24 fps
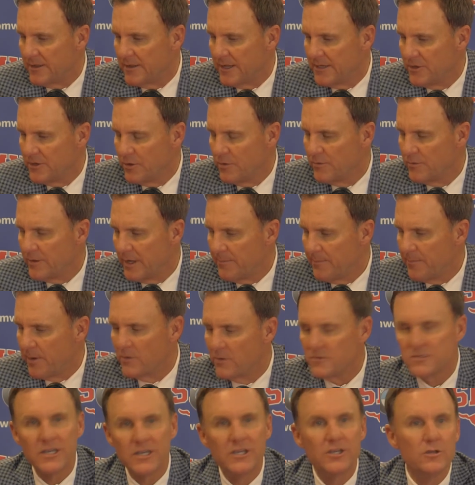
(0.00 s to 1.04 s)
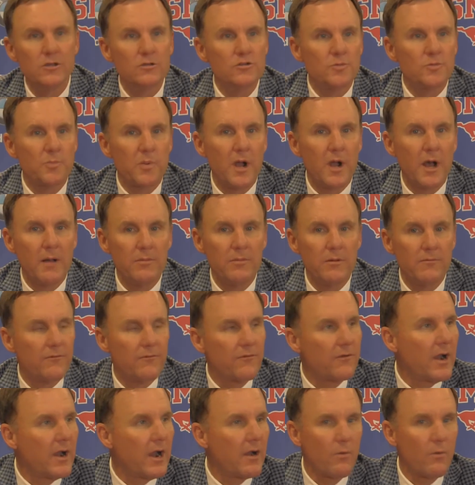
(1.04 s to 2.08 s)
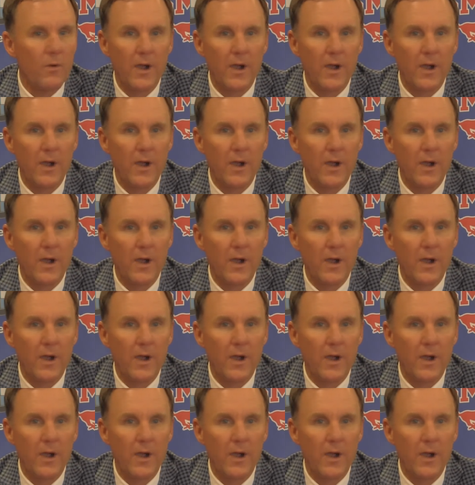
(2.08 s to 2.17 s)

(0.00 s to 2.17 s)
they do they pose a huge problem for our